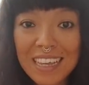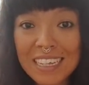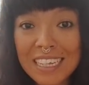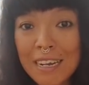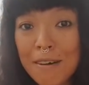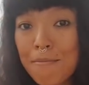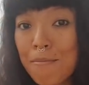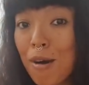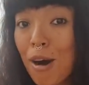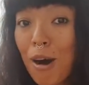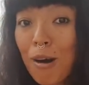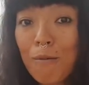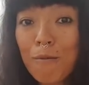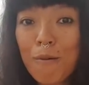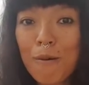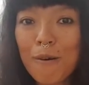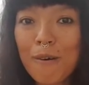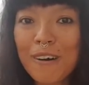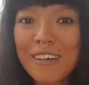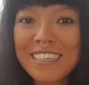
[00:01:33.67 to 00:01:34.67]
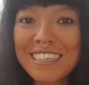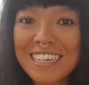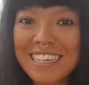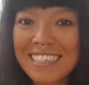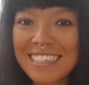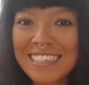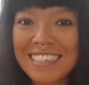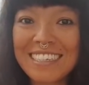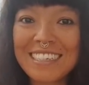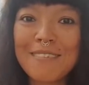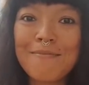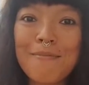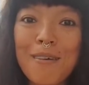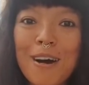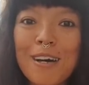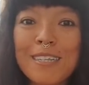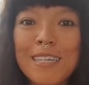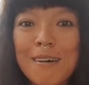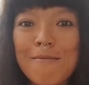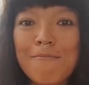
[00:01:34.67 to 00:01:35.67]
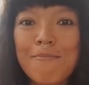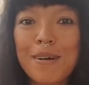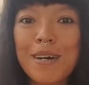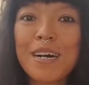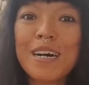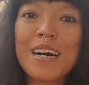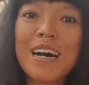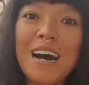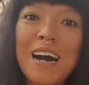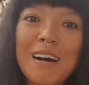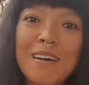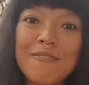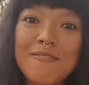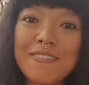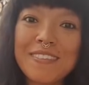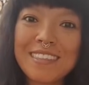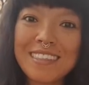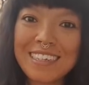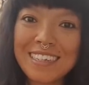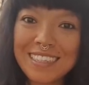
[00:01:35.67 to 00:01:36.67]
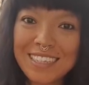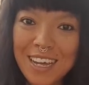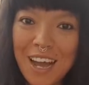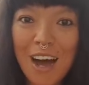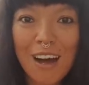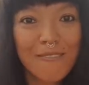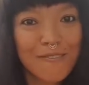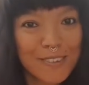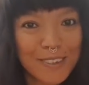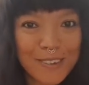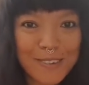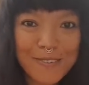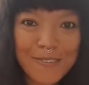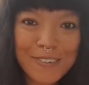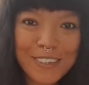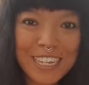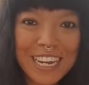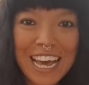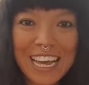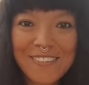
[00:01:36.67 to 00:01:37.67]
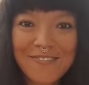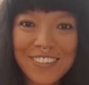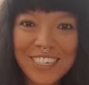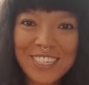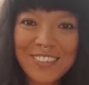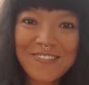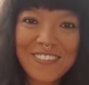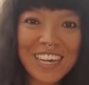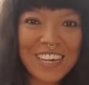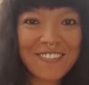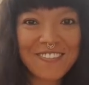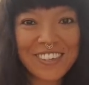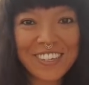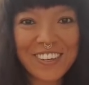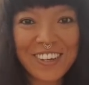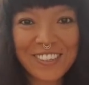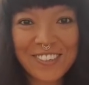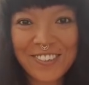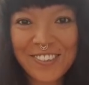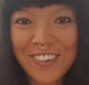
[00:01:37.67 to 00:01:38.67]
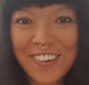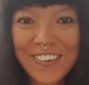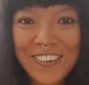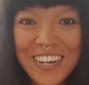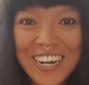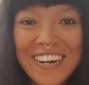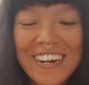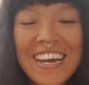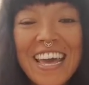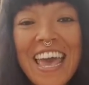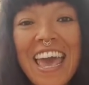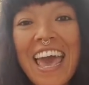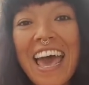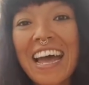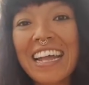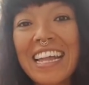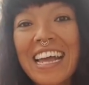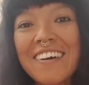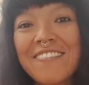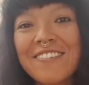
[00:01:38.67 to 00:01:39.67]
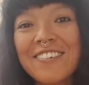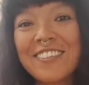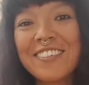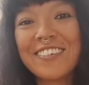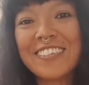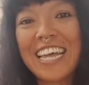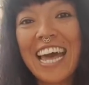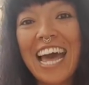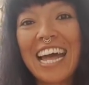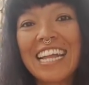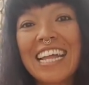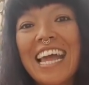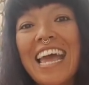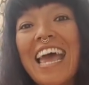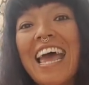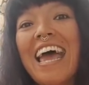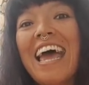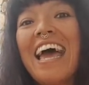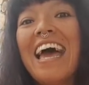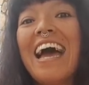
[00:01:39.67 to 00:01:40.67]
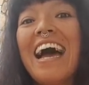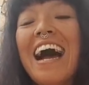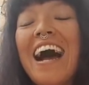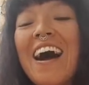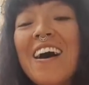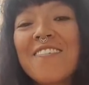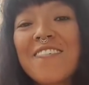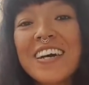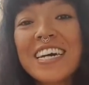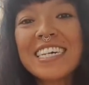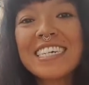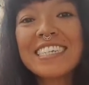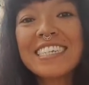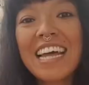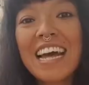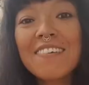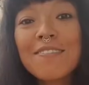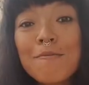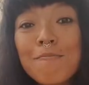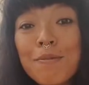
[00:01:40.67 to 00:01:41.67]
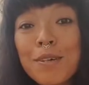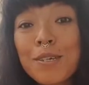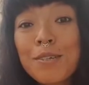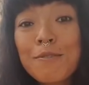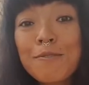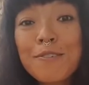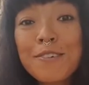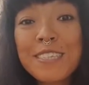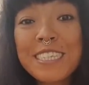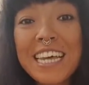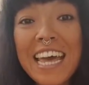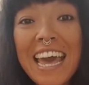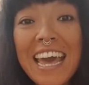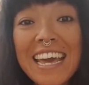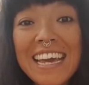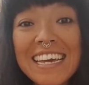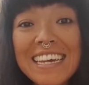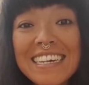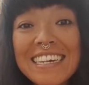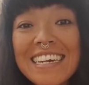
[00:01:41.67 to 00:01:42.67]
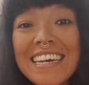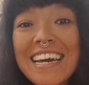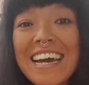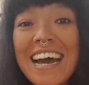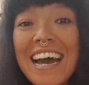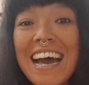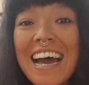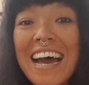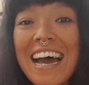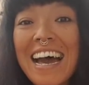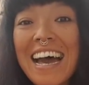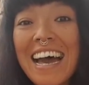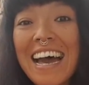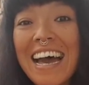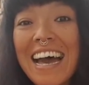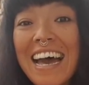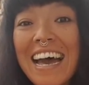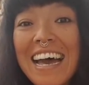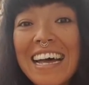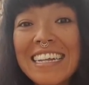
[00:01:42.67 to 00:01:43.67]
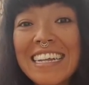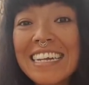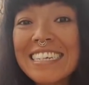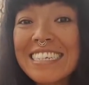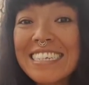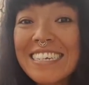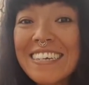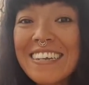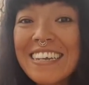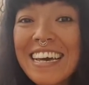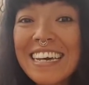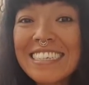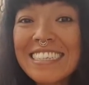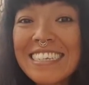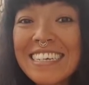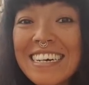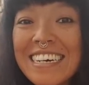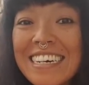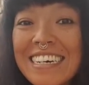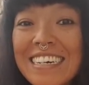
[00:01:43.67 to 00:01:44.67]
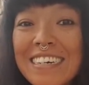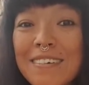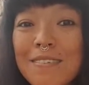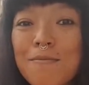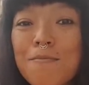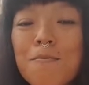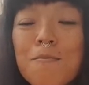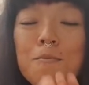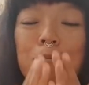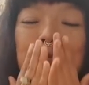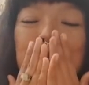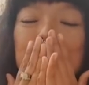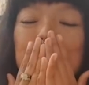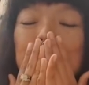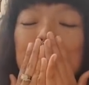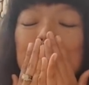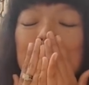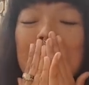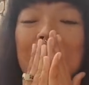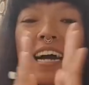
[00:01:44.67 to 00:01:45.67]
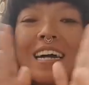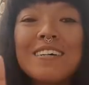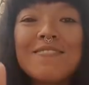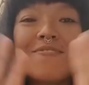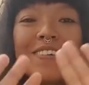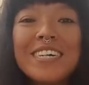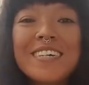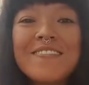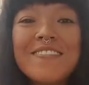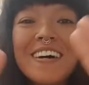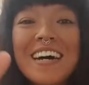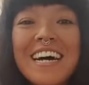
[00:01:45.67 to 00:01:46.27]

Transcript: The more word, that is the more number of the top you would like me to make video tutorial, and I will do that. All right, have a beautiful day and I see you later. Bye